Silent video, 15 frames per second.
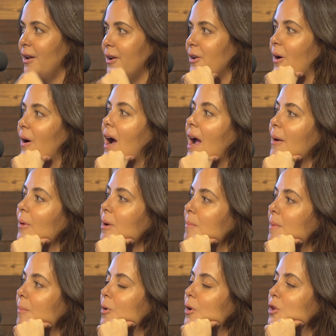No, I
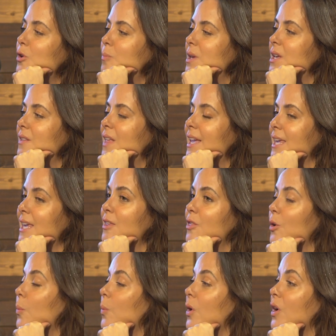remember you being like,
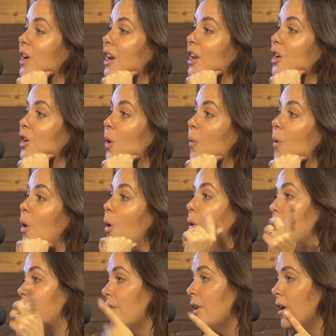either we're going to go
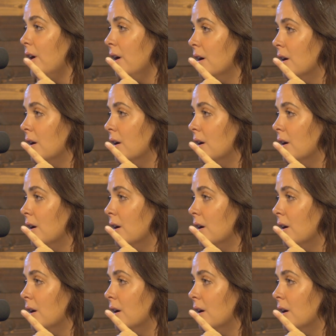over